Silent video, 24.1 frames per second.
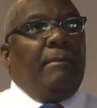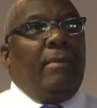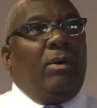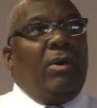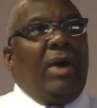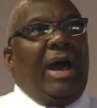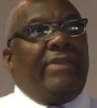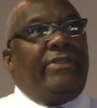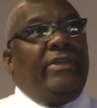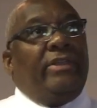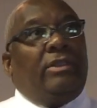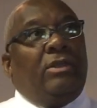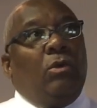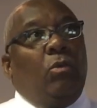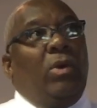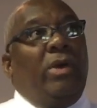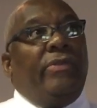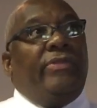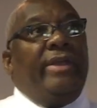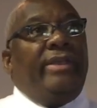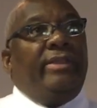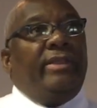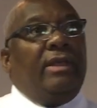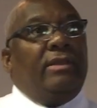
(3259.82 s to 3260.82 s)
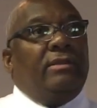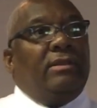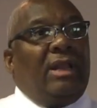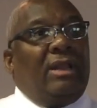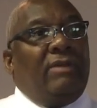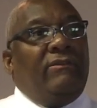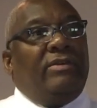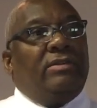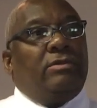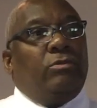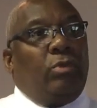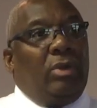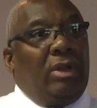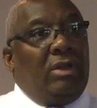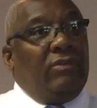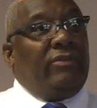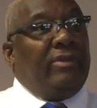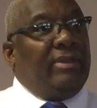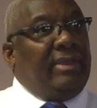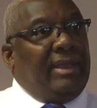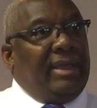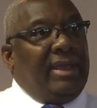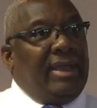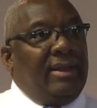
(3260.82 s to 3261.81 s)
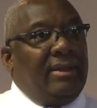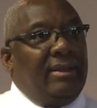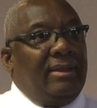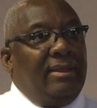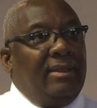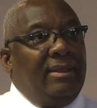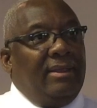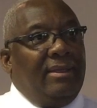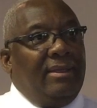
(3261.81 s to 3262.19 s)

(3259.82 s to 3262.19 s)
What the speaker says: But I think the one thing that a lot of us really forget